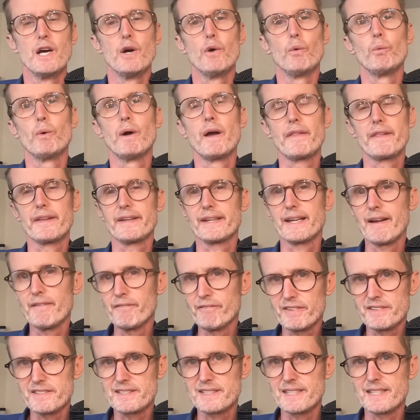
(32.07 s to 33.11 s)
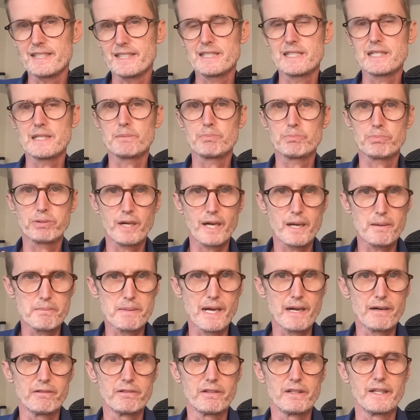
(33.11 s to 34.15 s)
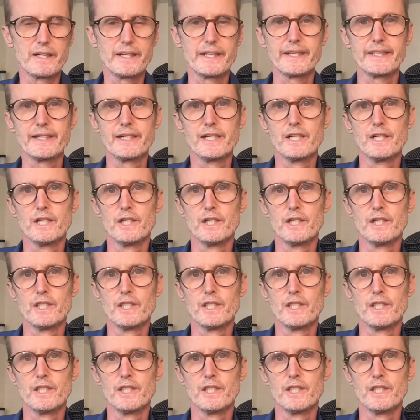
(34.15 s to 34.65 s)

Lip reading: where the emphasis is primarily